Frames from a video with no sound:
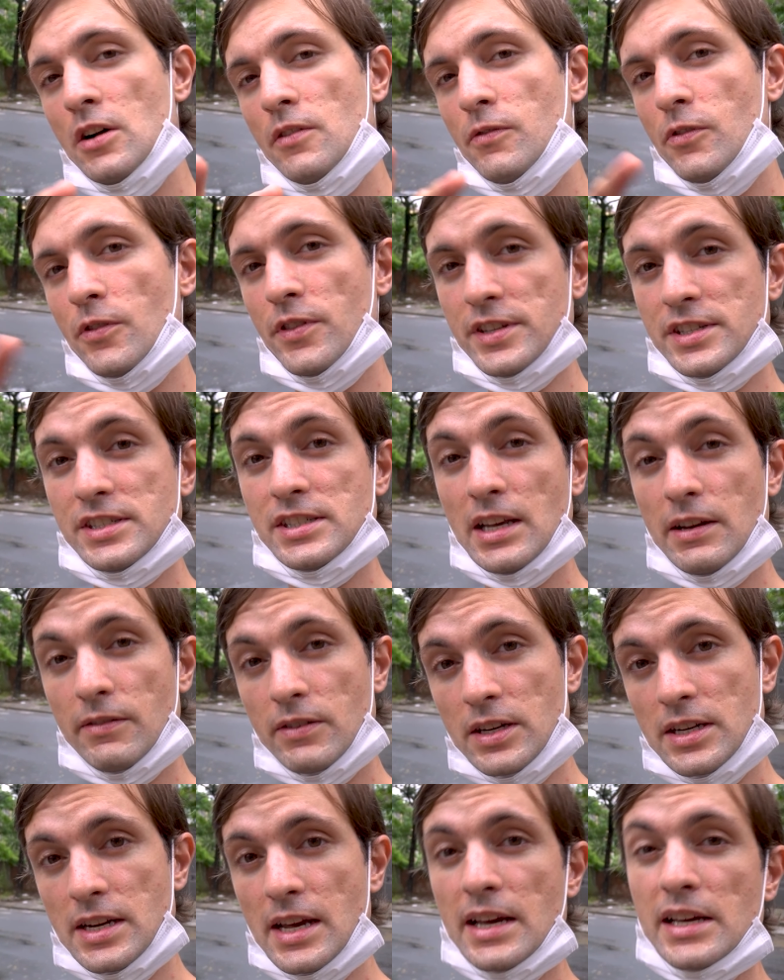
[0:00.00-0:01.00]
for the
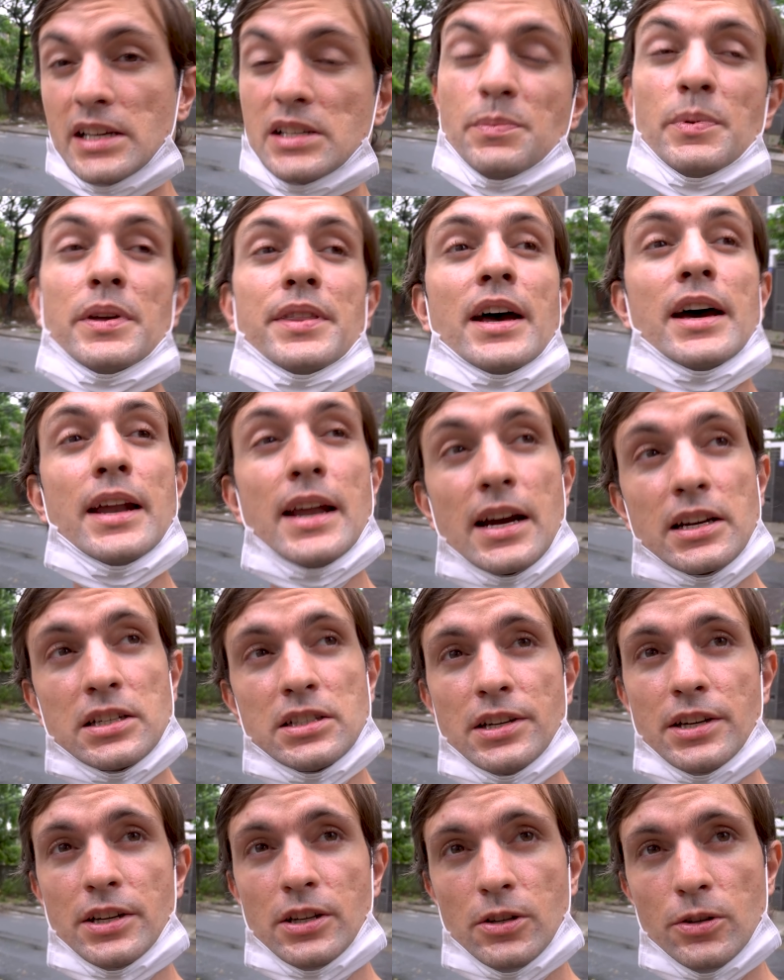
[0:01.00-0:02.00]
7 days, but that
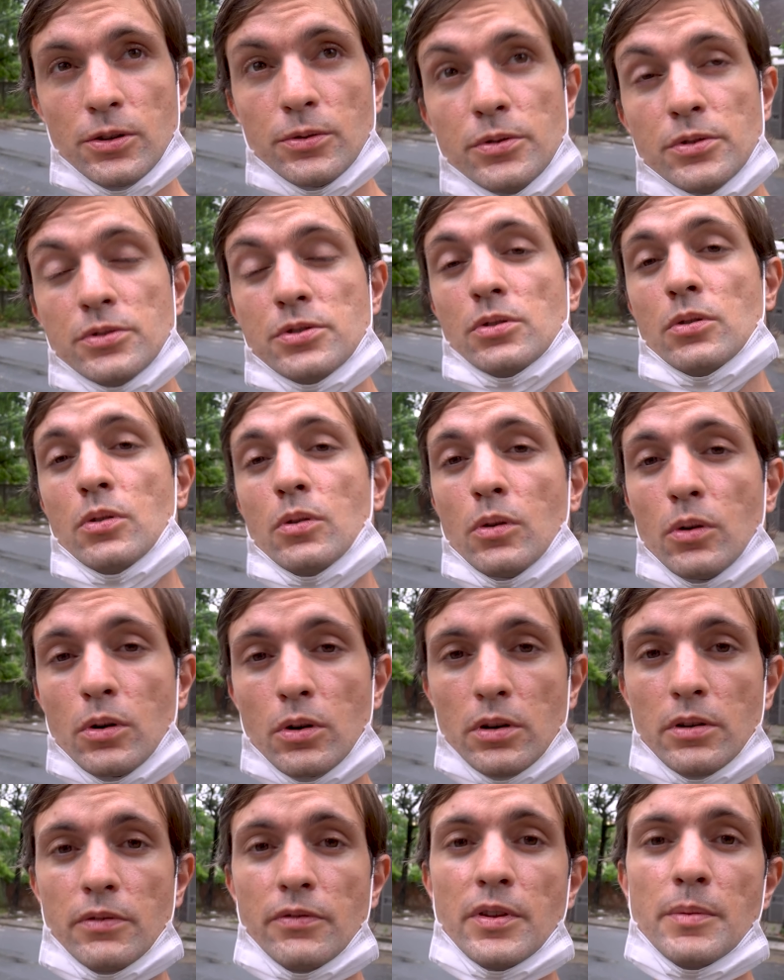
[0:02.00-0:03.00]
actually includes
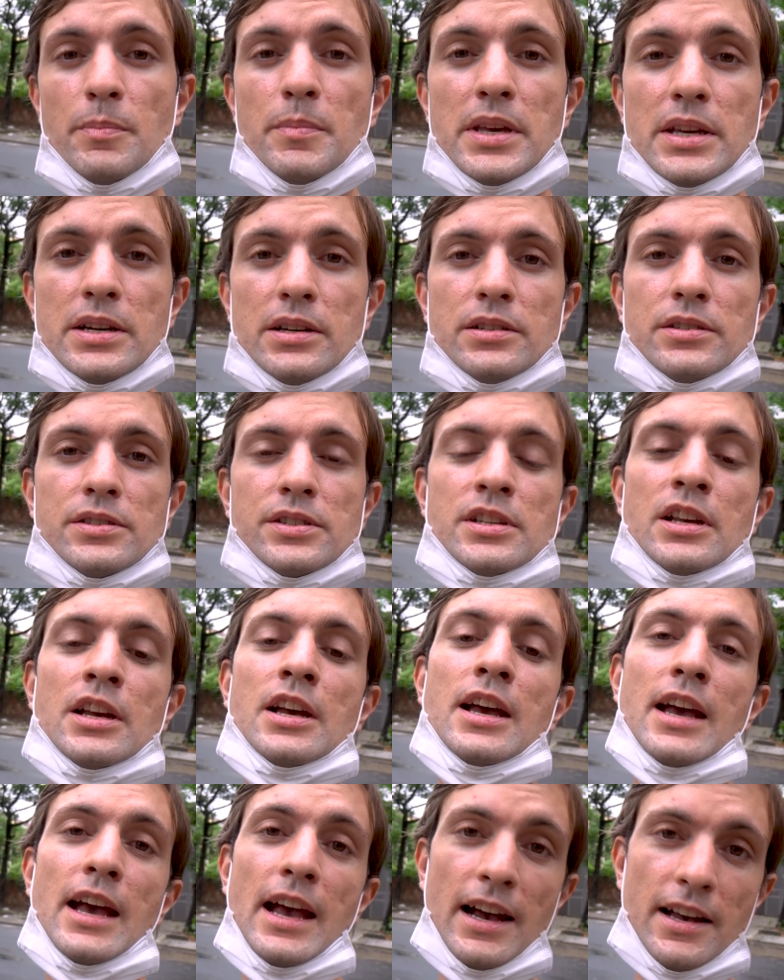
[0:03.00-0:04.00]
all of the meals
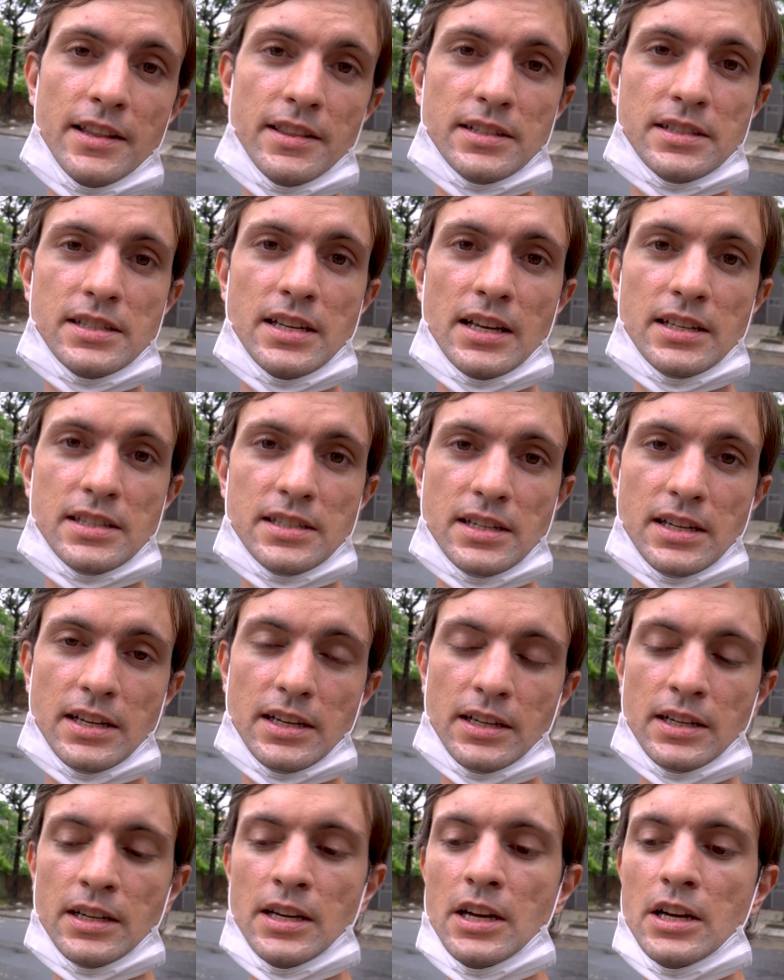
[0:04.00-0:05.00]
and the
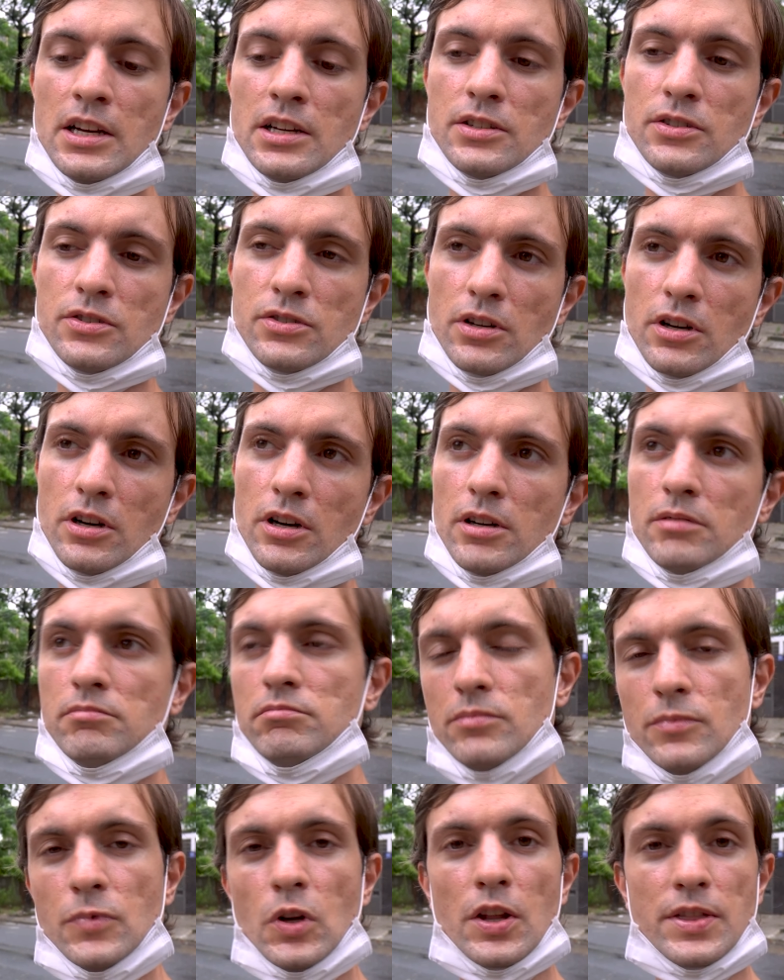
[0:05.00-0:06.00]
testing, so
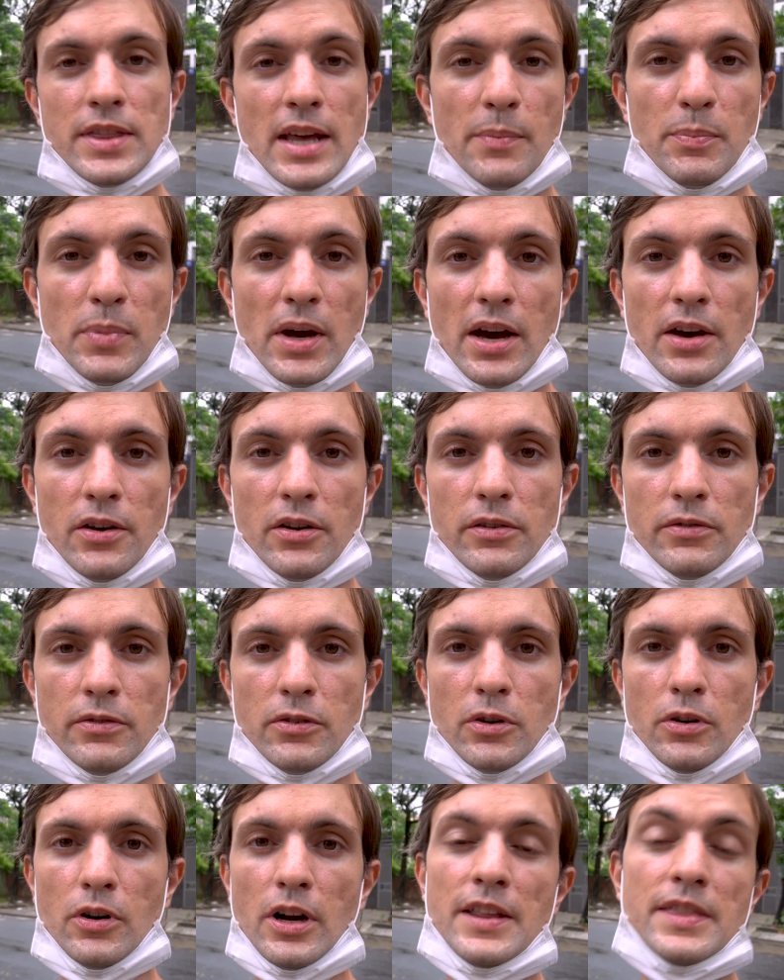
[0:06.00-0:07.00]
not that bad
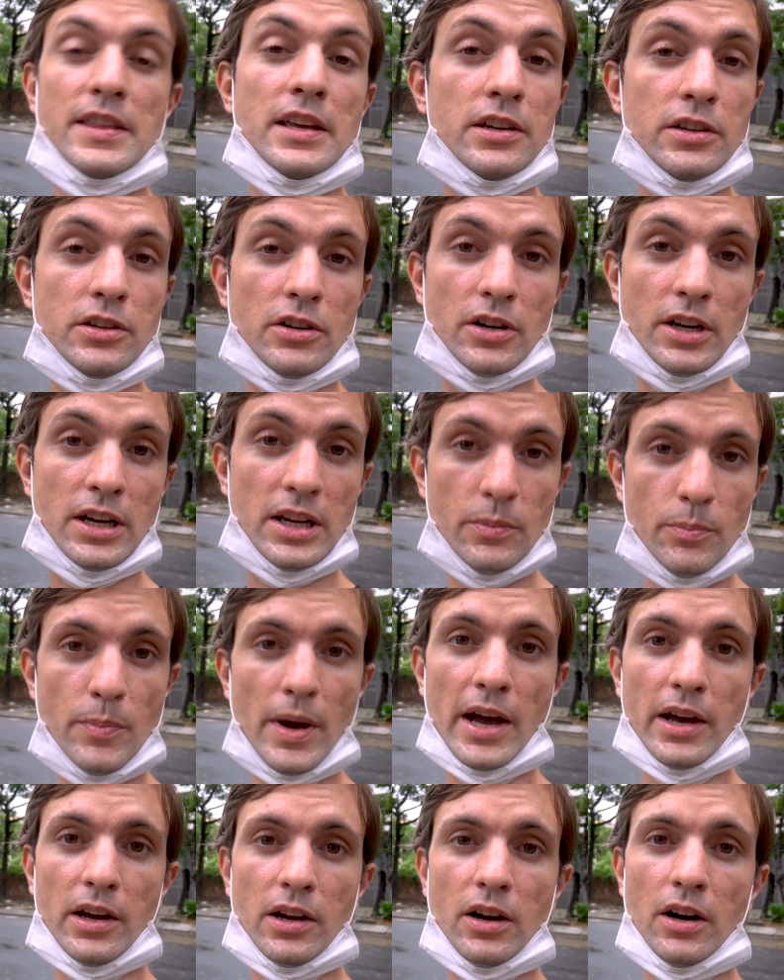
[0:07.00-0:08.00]
overall, and then you're in
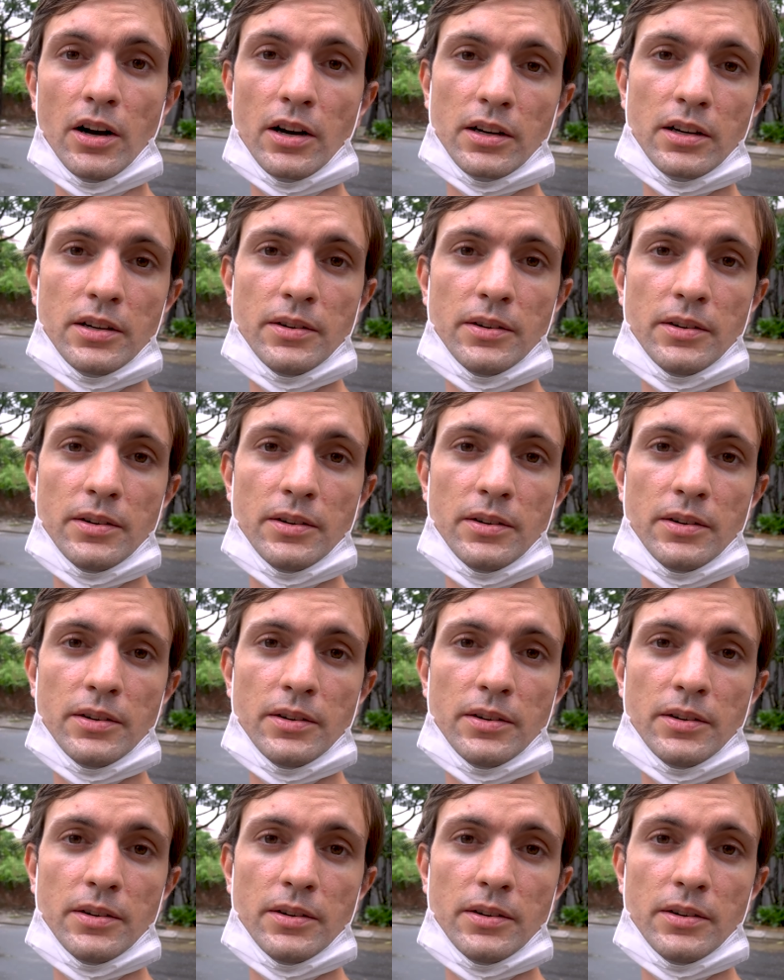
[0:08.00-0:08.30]
Bangkok.